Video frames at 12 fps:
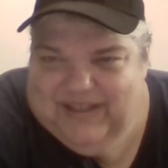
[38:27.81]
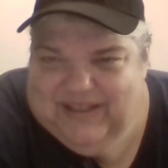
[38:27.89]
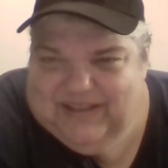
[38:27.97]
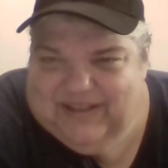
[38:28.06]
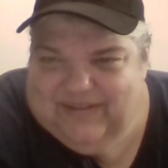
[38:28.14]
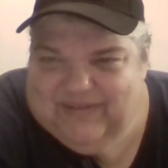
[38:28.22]

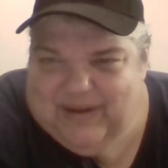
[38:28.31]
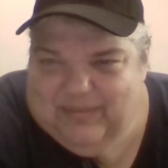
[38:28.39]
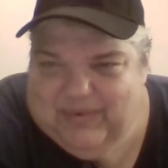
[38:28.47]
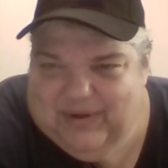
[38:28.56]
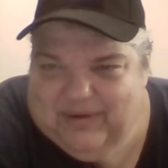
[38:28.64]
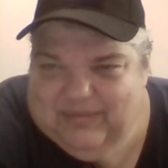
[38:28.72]
Love that
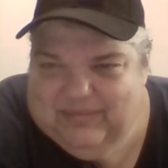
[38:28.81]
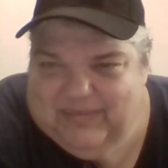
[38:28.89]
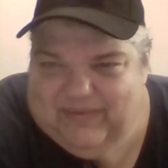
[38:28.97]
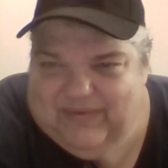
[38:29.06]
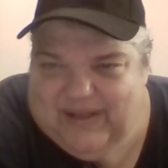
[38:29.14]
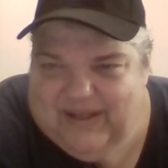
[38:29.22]
book. My
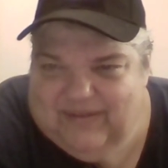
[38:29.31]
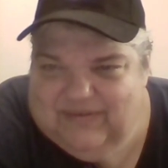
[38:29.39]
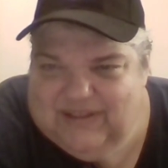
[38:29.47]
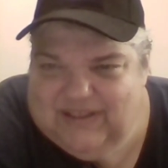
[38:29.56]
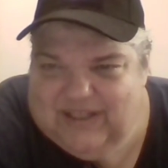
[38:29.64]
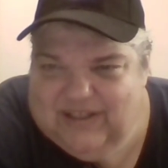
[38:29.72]
fave.
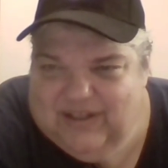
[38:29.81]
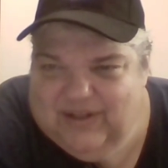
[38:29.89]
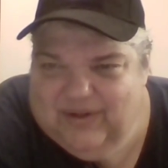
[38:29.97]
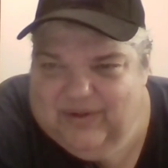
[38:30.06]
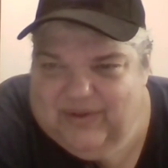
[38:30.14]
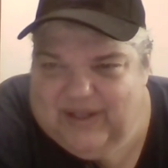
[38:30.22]
Did not
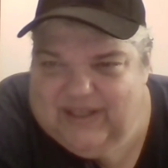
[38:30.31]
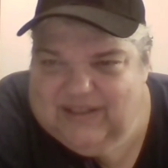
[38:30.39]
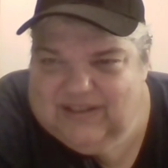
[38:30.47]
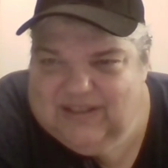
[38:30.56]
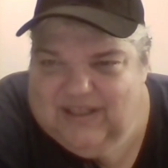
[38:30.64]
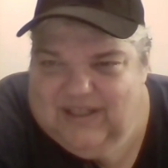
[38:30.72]
know that
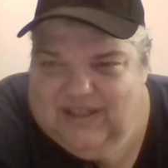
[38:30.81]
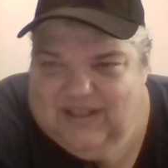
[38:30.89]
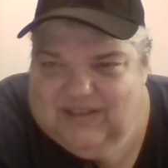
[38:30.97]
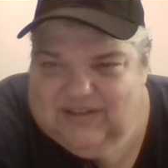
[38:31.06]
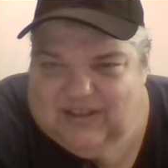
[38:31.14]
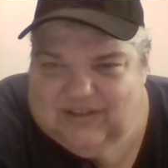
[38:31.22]

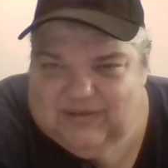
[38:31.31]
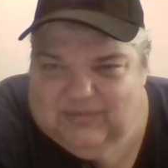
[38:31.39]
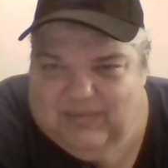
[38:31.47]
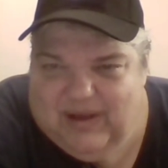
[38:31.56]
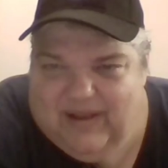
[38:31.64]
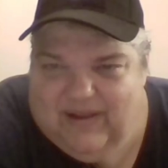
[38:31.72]
touched
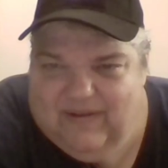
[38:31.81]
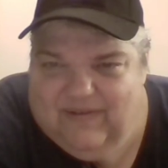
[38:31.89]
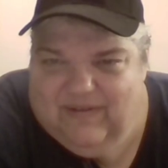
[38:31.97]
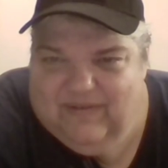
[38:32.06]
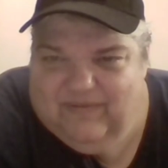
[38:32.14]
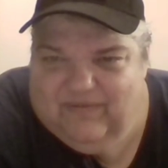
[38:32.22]
my
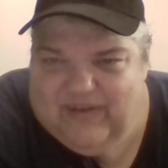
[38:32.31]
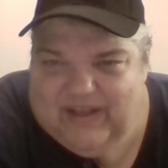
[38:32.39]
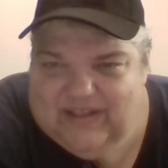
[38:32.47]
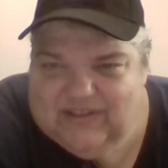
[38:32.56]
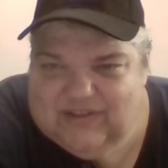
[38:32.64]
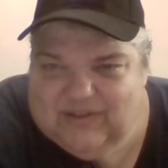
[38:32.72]

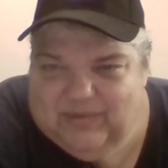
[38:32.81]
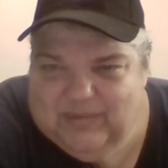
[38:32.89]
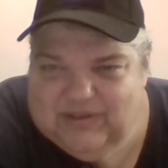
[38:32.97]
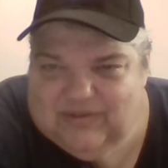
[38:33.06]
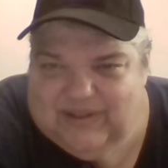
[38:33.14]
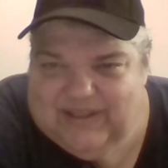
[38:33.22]
face so
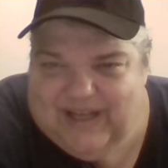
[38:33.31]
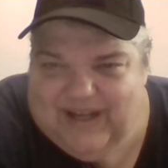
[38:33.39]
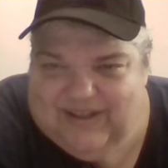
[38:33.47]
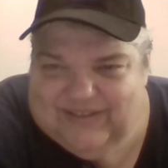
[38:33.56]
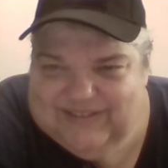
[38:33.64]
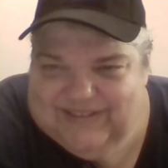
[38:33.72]
much right
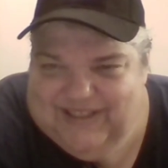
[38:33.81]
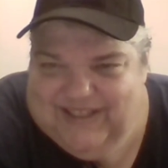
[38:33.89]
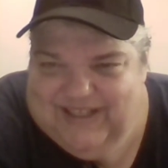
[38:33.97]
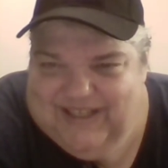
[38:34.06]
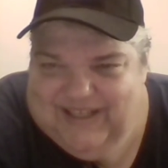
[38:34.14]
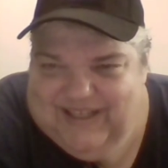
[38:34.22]
now.
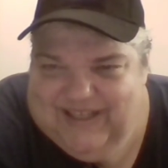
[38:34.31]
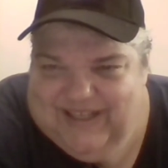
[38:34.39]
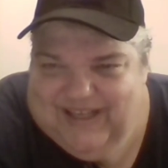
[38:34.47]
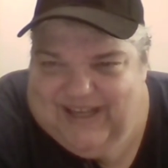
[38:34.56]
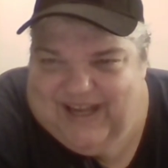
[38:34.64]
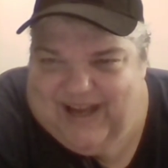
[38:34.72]

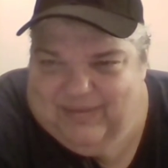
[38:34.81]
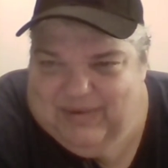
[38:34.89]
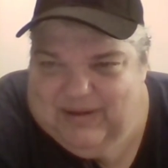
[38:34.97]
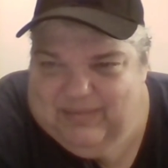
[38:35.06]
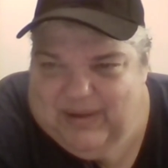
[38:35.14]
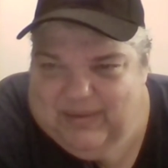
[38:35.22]
How
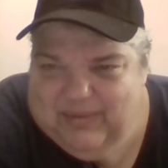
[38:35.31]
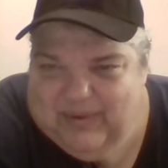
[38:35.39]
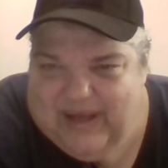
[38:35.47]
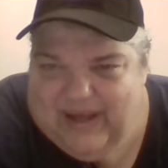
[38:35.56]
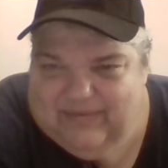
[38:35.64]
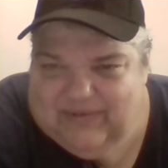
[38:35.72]
many people
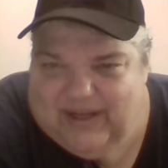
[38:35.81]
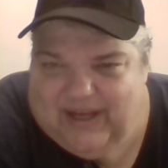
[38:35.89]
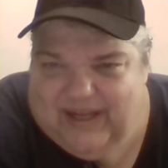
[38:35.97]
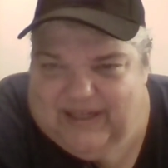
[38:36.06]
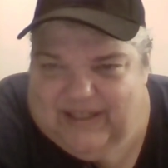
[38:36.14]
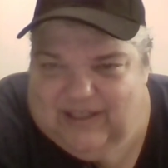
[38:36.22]
have
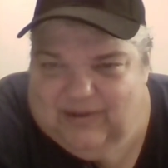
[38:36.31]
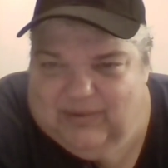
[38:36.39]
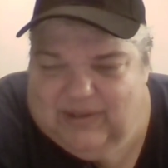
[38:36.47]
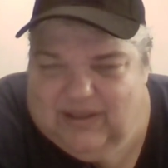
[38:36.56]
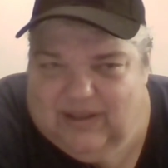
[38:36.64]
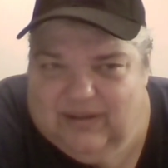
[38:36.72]
died?
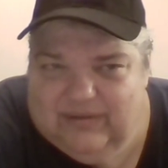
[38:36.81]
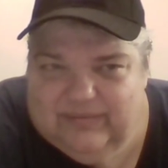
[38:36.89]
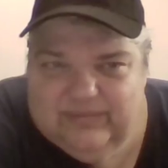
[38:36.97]
Anyone know?